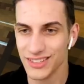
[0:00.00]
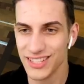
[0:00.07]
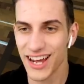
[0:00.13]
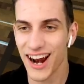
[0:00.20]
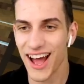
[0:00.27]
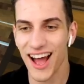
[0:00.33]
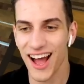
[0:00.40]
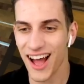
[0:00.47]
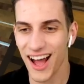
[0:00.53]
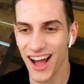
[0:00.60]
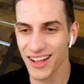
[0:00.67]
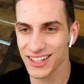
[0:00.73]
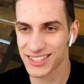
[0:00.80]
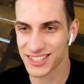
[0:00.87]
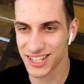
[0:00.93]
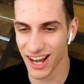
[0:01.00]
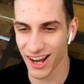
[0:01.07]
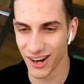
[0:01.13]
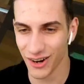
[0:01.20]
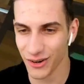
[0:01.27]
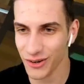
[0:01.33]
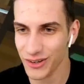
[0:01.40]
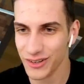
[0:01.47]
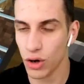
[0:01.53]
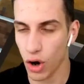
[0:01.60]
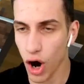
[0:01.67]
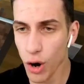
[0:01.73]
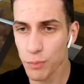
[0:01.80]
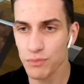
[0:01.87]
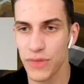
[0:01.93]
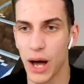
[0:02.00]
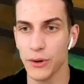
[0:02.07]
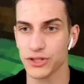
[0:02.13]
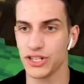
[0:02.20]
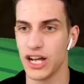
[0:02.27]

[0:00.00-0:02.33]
Ta-da! Let's go. Oh, that was an